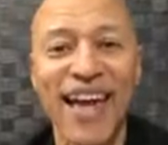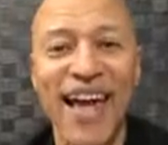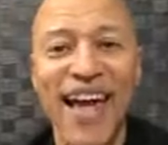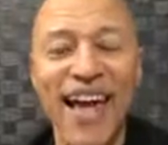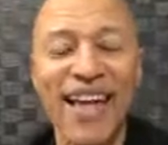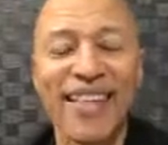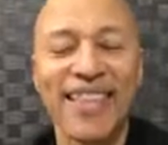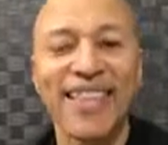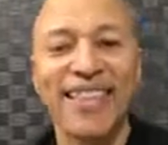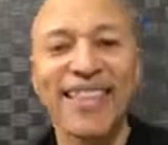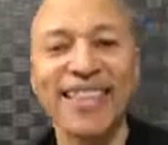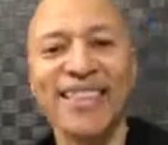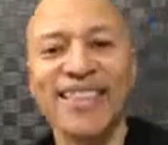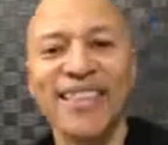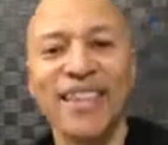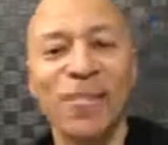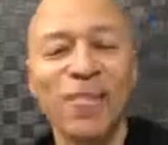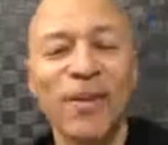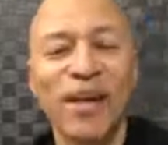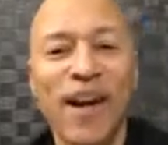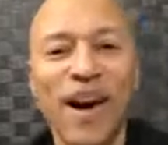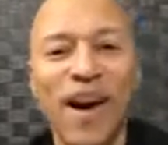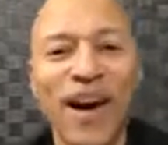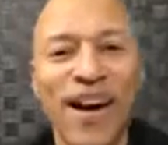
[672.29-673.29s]
at the
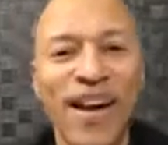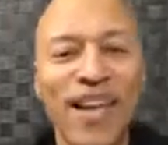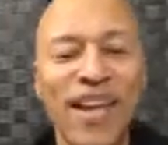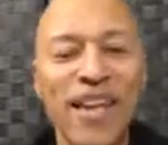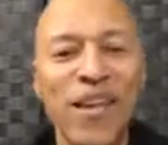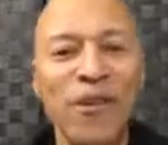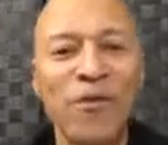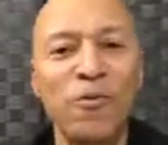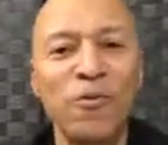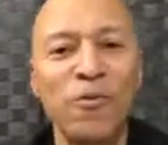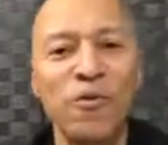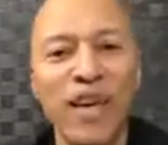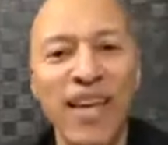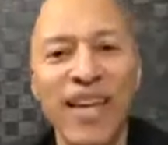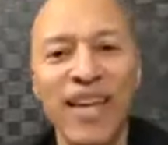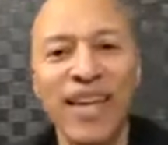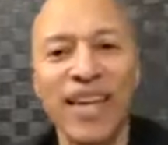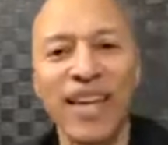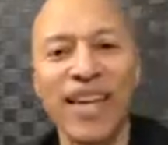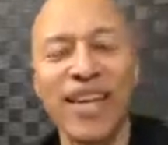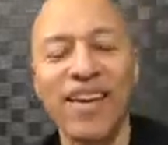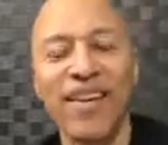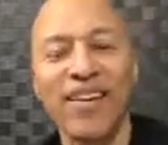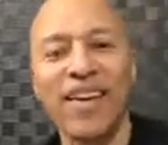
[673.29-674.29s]
seminar event
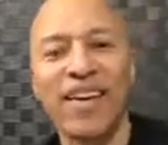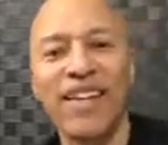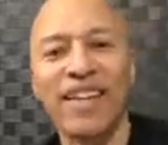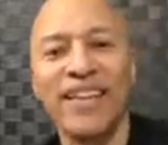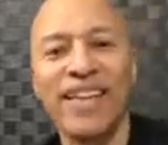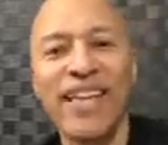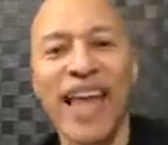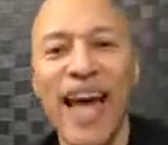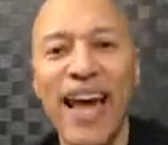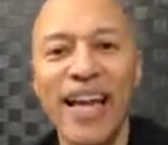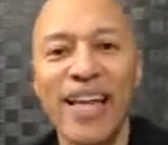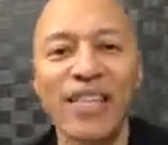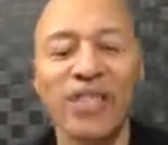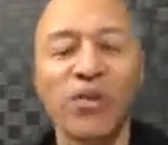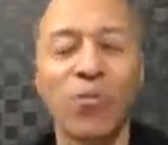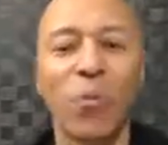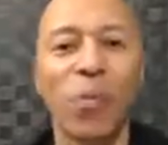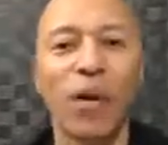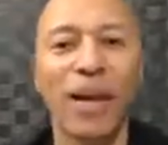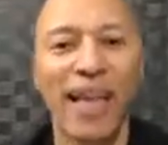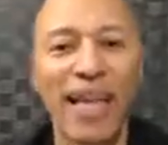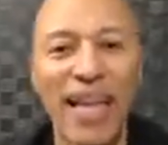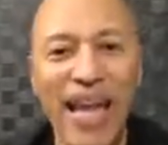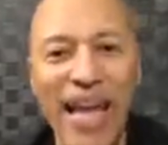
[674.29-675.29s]
here in Dallas,
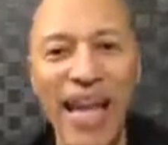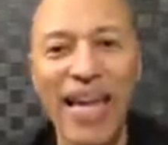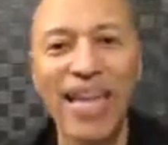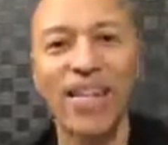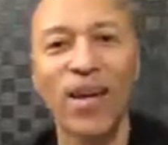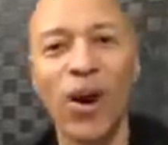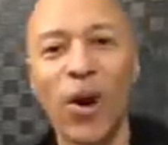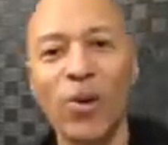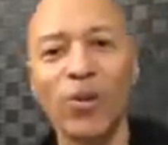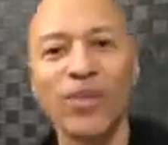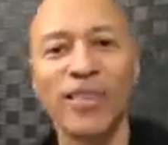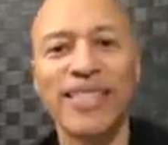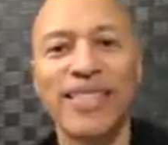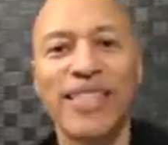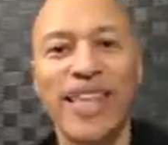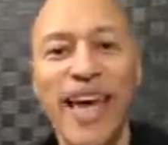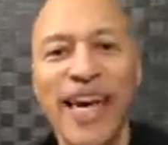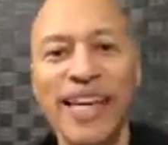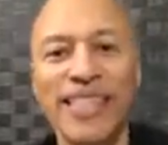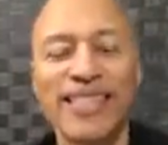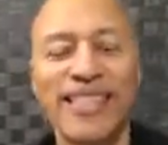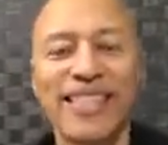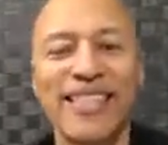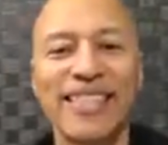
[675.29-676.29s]
Plano,
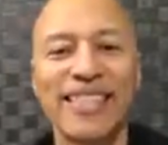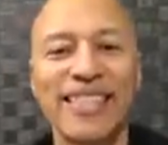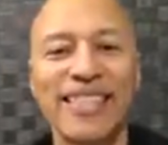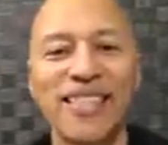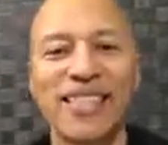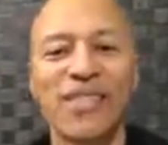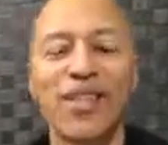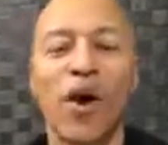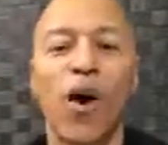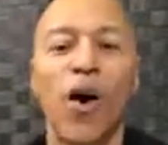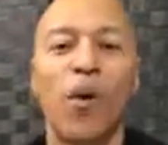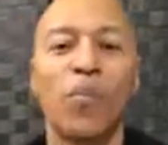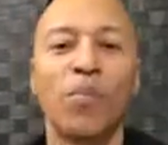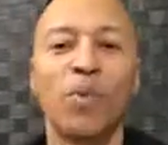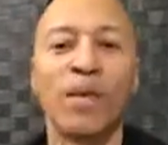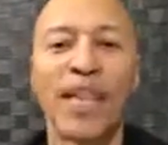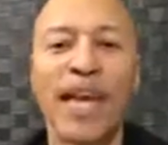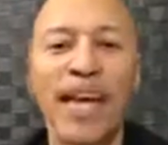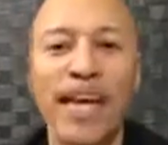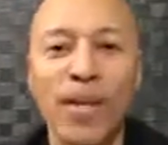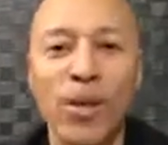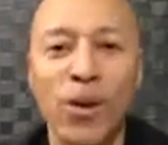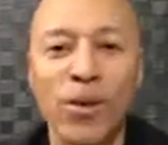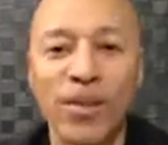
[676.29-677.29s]
Texas. It's called
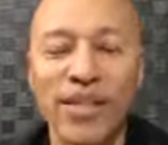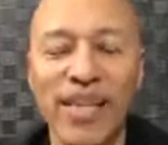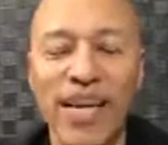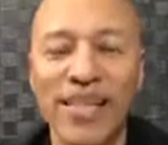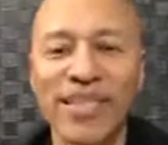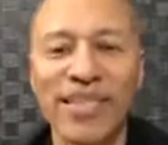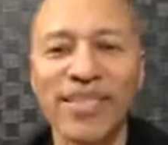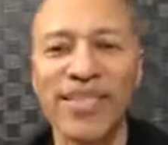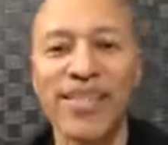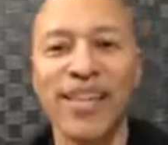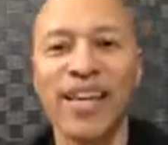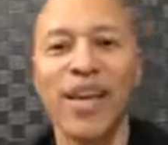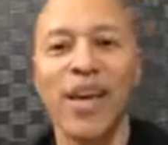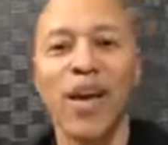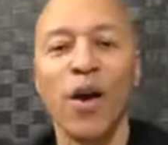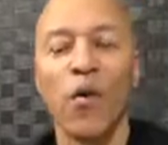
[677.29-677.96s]
Plano, Texas.